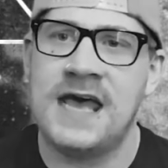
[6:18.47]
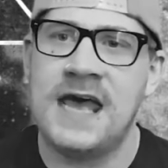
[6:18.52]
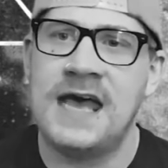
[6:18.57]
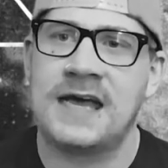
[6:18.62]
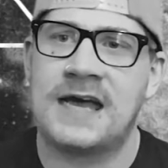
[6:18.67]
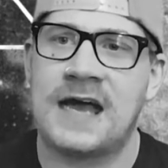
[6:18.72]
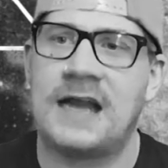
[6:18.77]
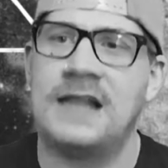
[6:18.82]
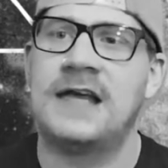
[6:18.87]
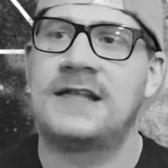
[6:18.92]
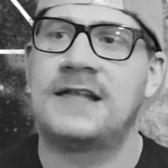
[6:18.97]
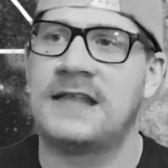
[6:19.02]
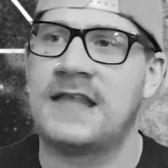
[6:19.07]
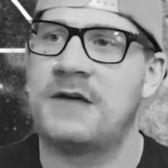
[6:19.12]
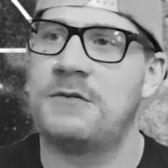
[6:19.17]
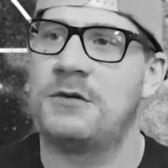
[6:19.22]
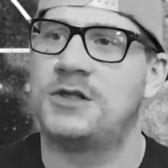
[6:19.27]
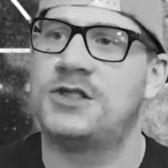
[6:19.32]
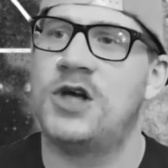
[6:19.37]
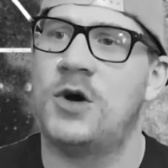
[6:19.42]
Kind of like that they
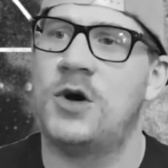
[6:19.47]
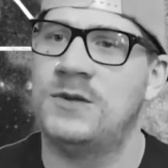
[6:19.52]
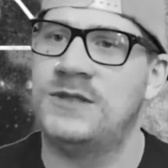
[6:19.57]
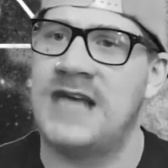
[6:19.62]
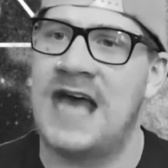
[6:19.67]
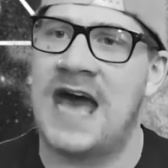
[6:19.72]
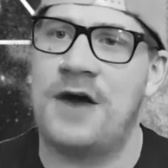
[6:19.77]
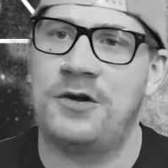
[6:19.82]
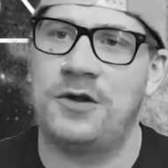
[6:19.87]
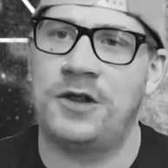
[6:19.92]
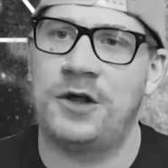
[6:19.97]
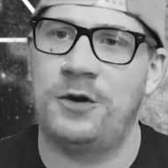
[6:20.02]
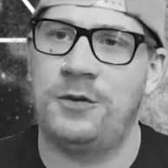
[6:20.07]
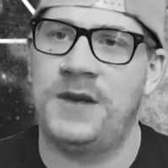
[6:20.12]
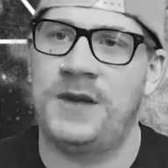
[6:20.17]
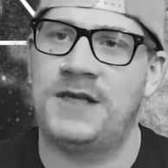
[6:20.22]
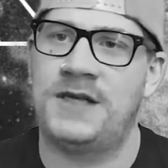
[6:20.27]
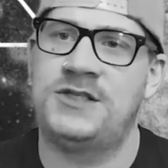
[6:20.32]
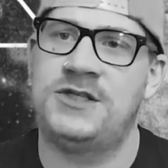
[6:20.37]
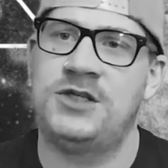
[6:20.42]
were toned down a little
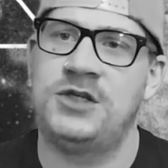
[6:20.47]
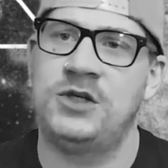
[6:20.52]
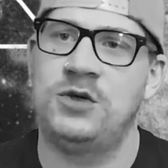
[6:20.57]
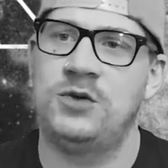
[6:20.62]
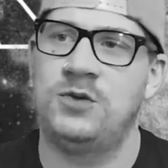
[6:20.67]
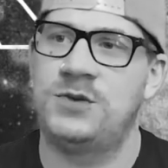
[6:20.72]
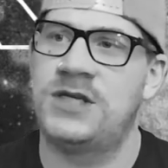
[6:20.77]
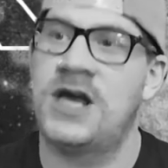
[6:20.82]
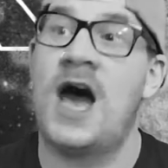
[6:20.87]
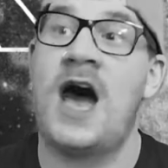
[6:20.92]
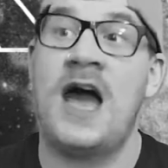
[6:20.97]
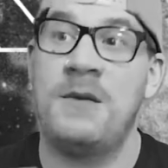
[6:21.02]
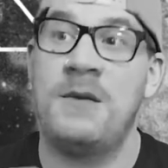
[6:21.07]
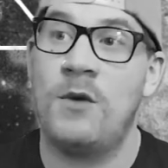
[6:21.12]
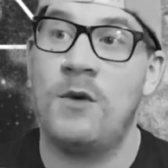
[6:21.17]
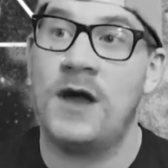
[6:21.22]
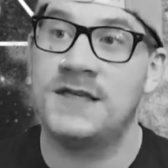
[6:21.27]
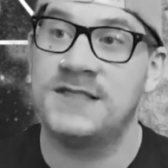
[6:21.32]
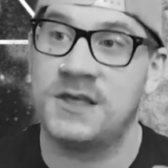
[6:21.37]
bit too time wise.